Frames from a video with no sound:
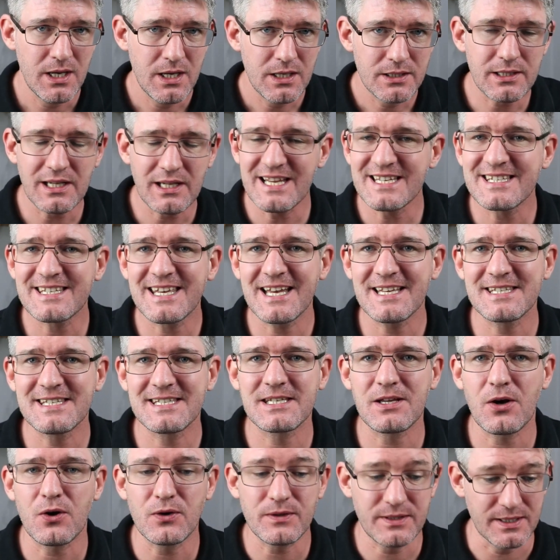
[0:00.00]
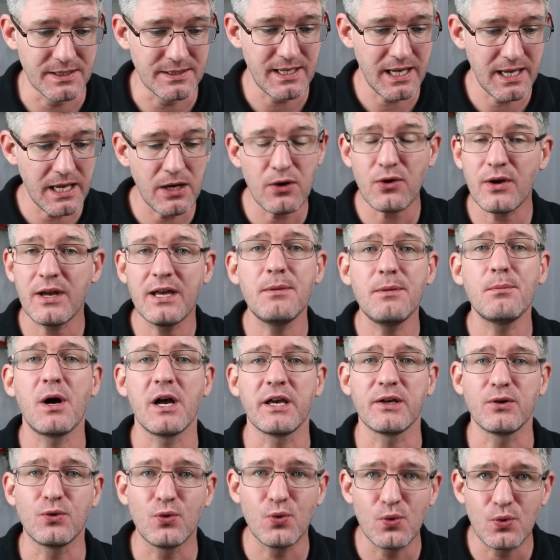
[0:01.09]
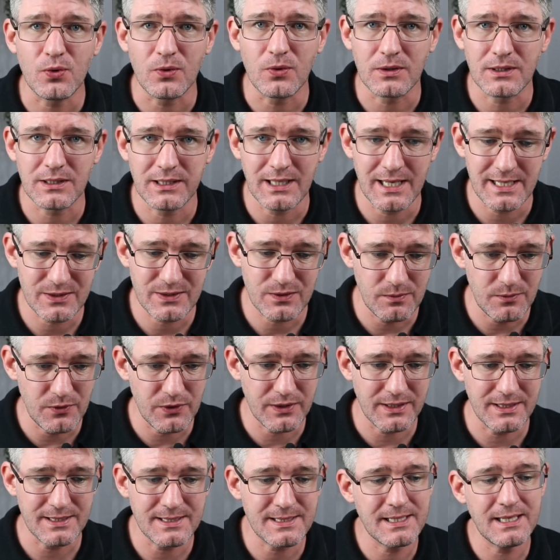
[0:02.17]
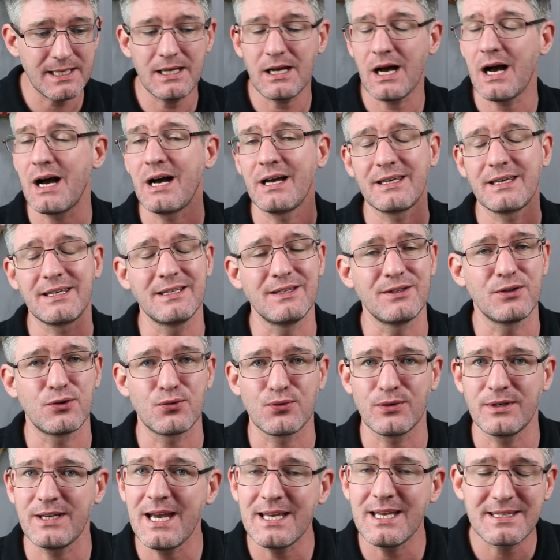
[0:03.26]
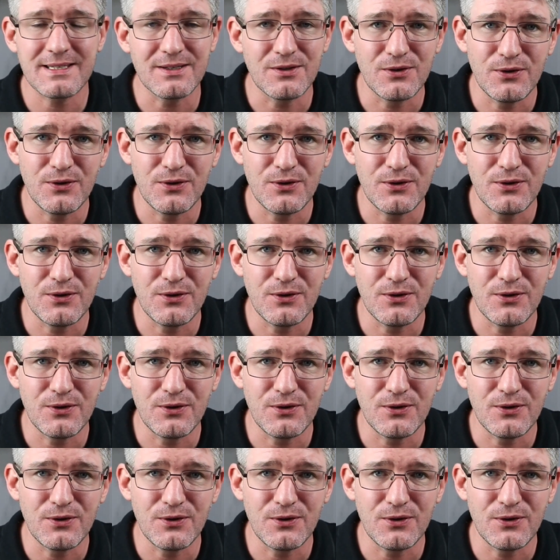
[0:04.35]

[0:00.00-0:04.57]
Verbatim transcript: So let's get started. Here in my Google Classroom, you can see I can create a